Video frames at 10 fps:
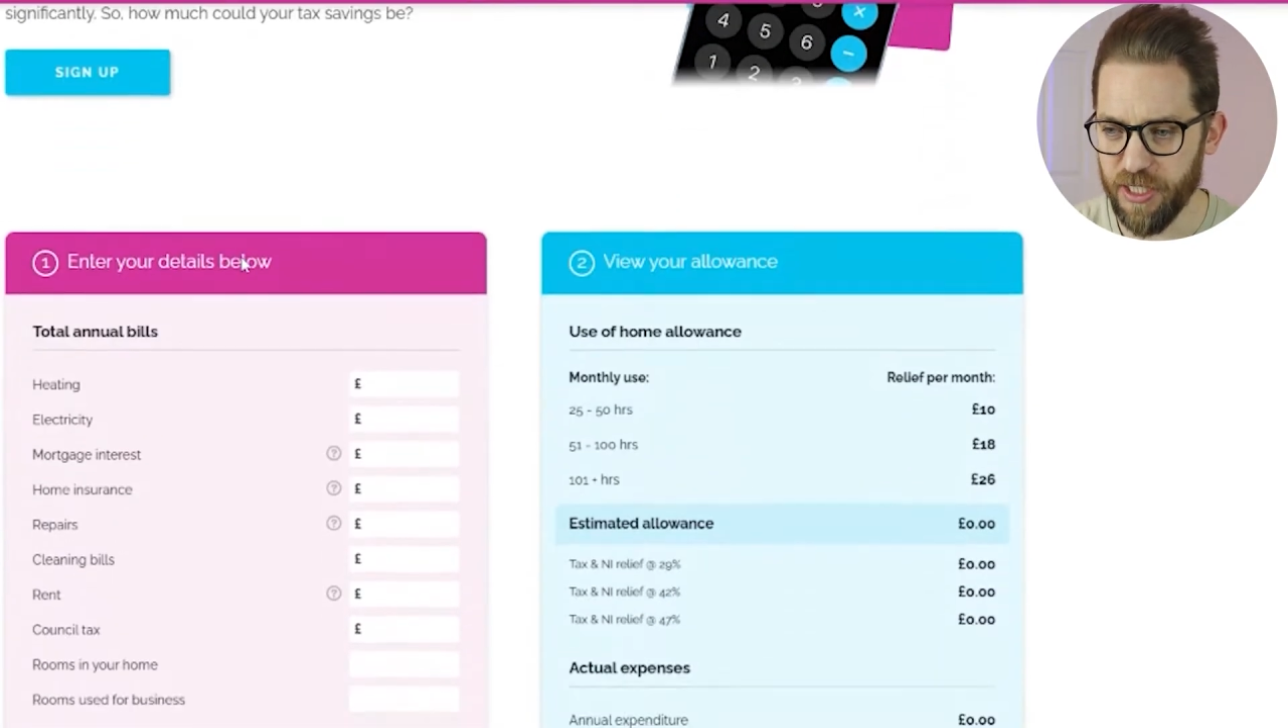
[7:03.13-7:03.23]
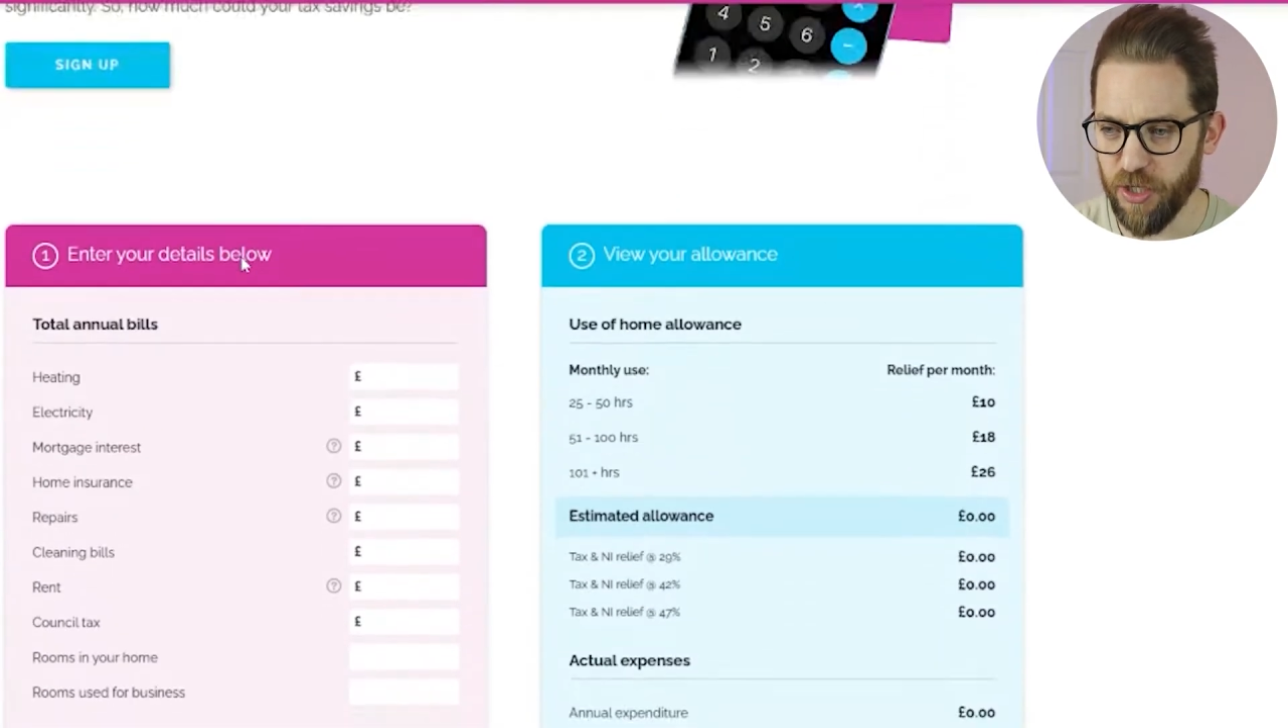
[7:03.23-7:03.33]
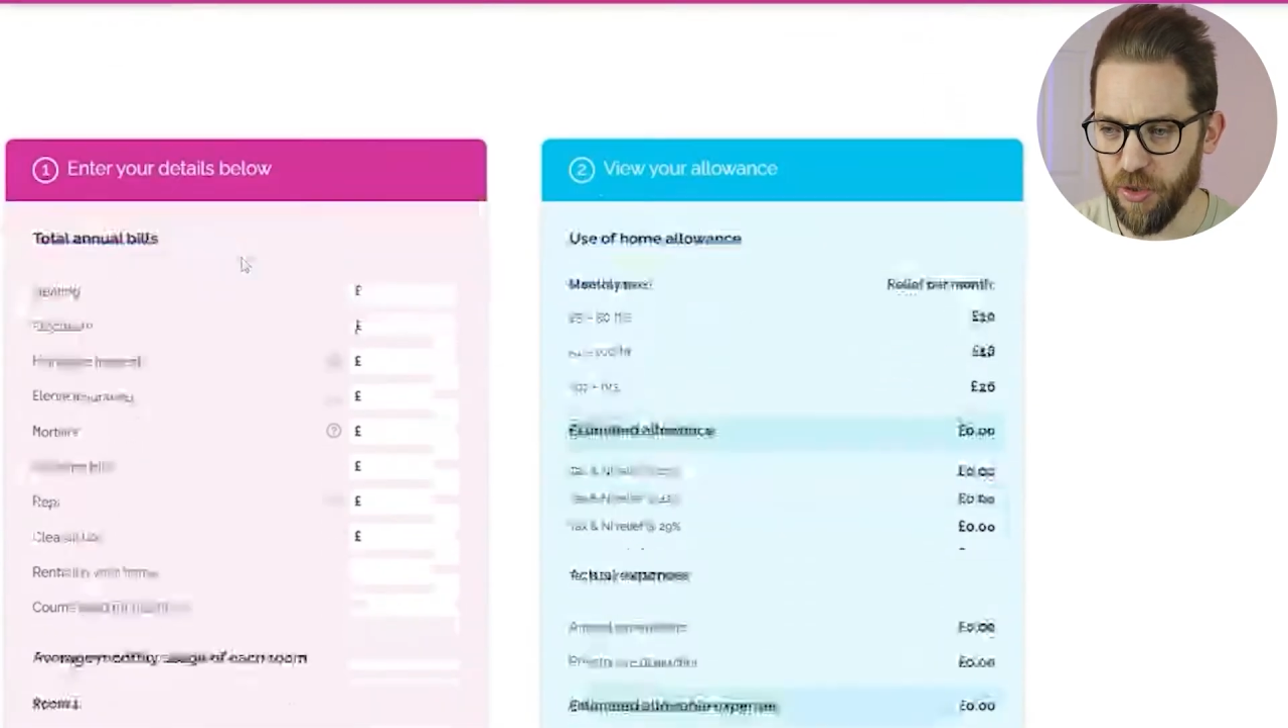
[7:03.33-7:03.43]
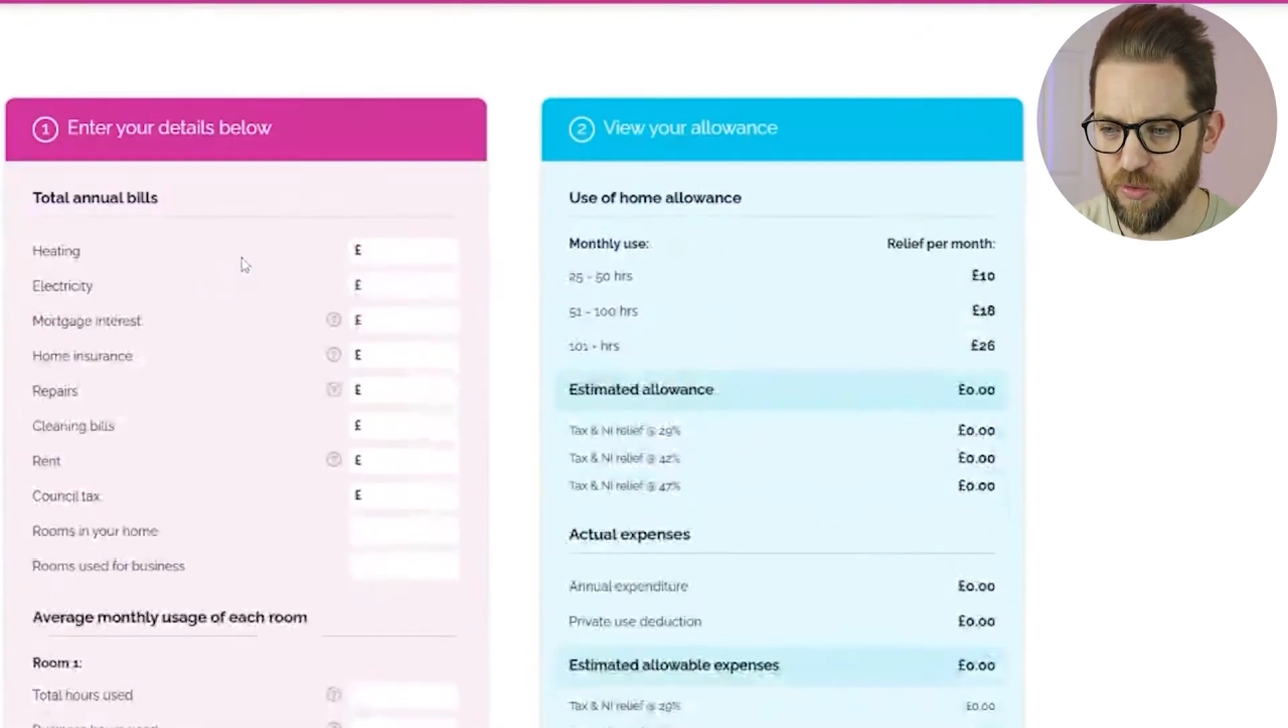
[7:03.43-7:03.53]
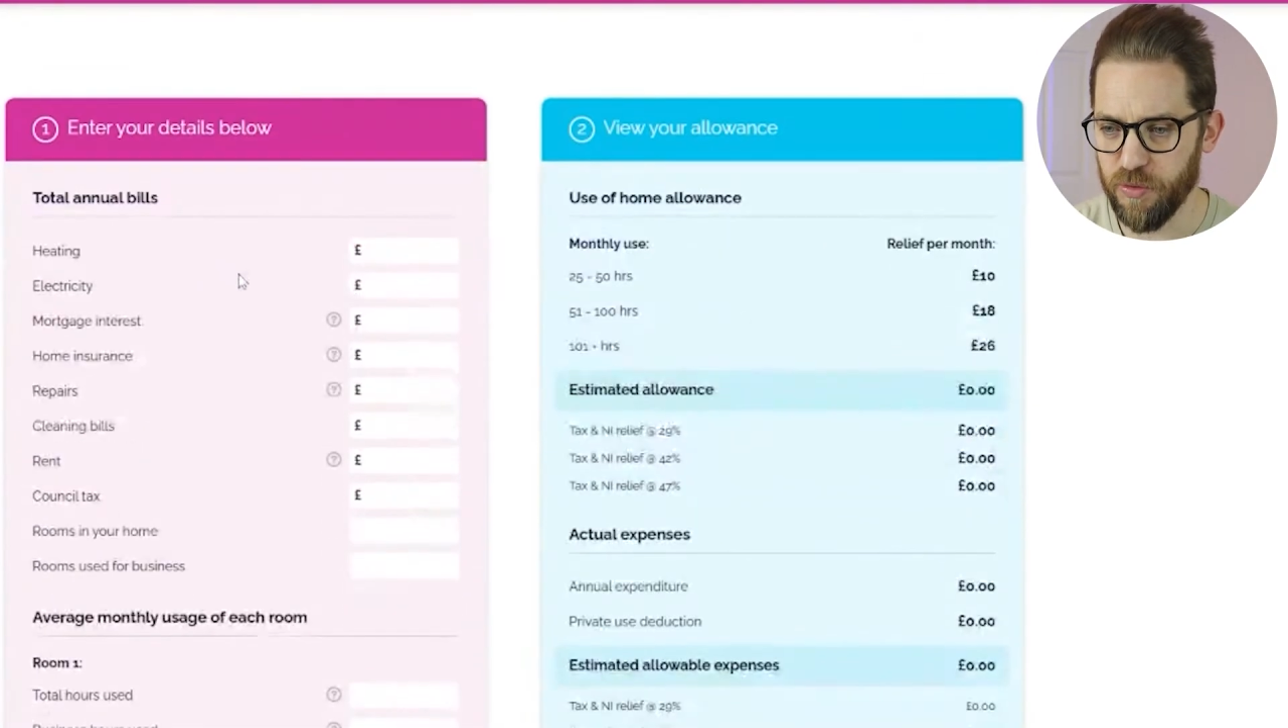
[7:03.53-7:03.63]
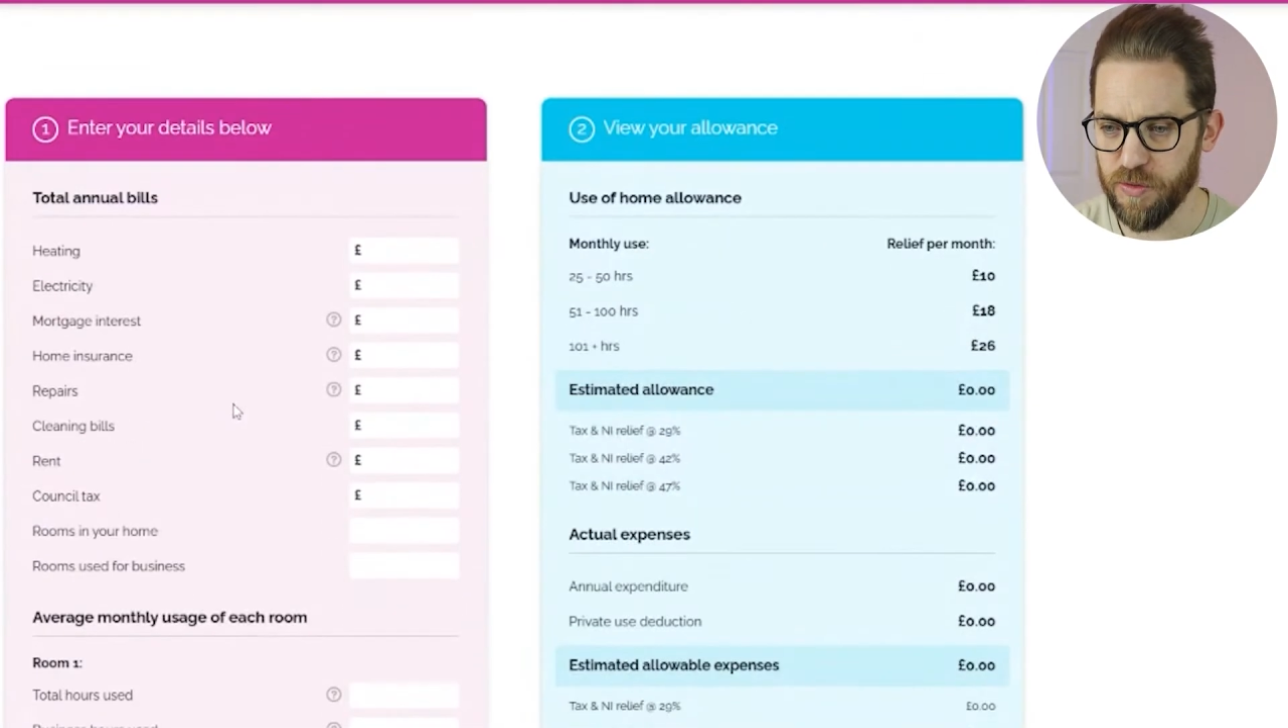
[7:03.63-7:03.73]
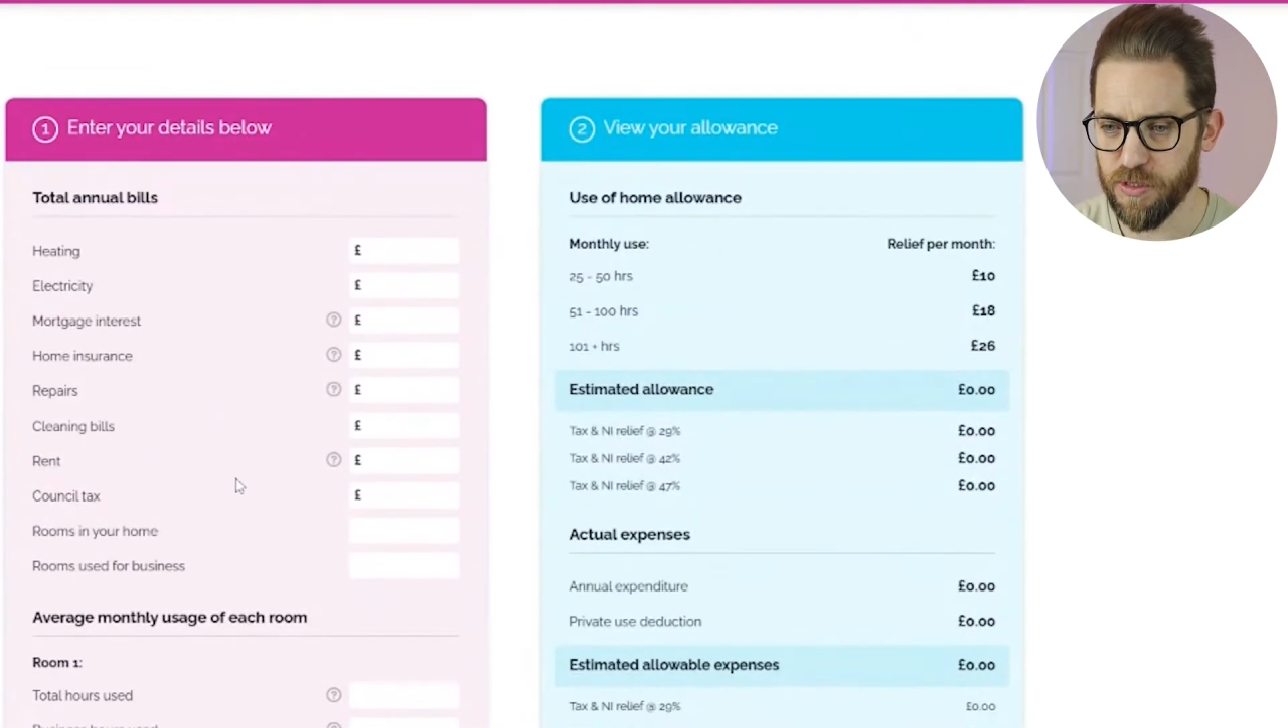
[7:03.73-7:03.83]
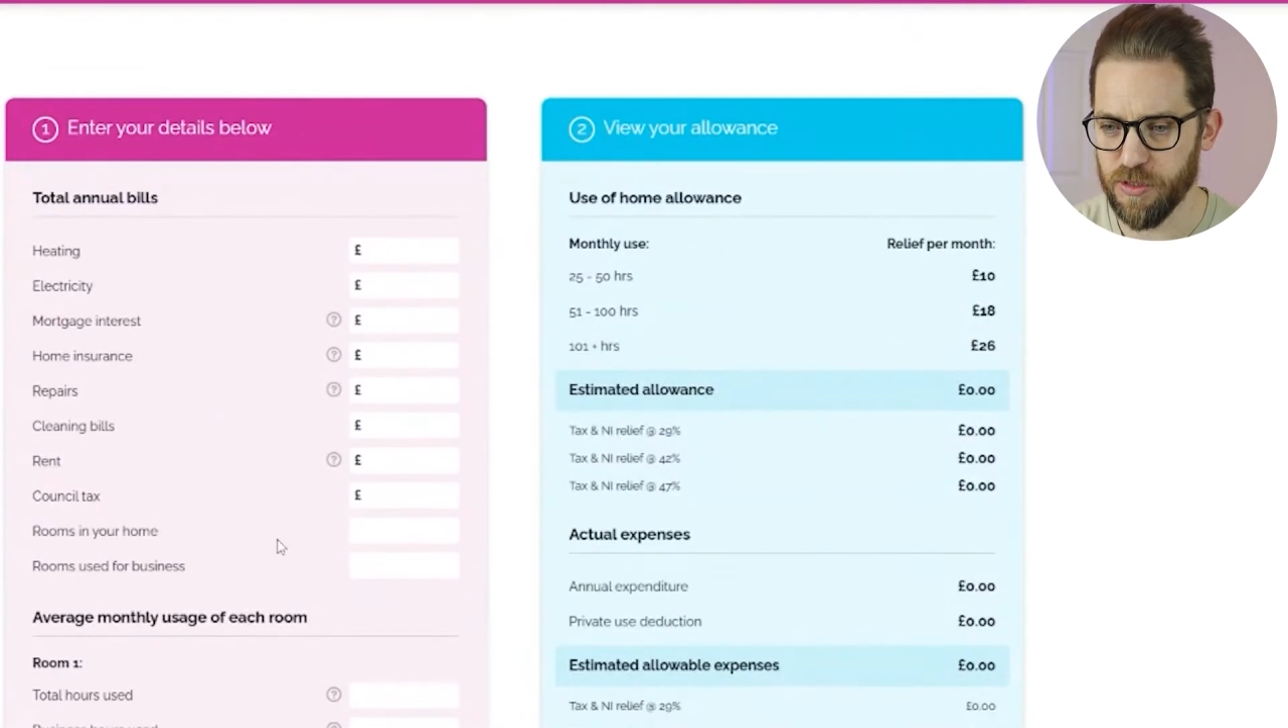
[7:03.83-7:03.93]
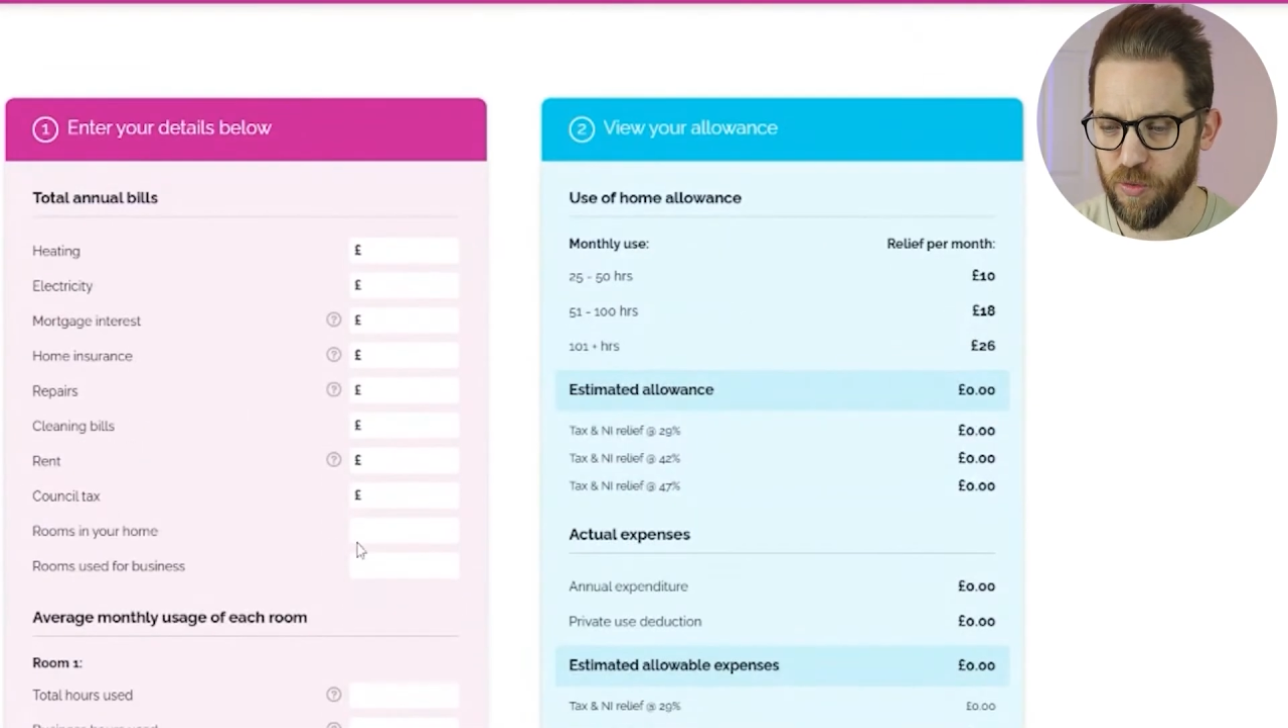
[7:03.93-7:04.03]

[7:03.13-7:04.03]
use,